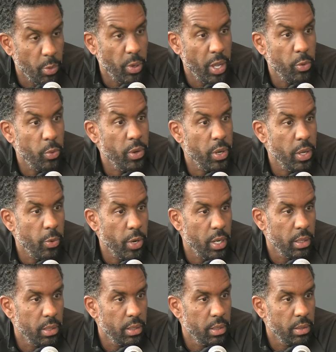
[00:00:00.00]
we play really
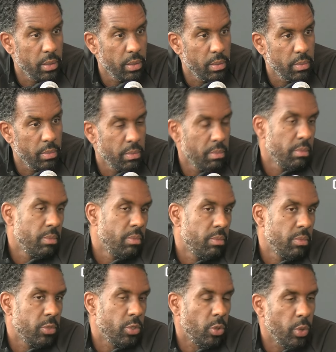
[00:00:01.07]
well.
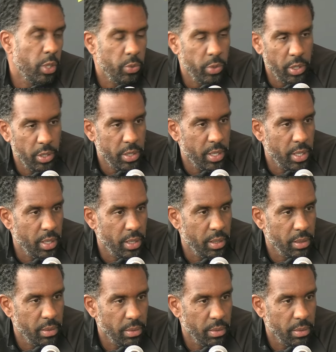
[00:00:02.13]
So what we're going to say?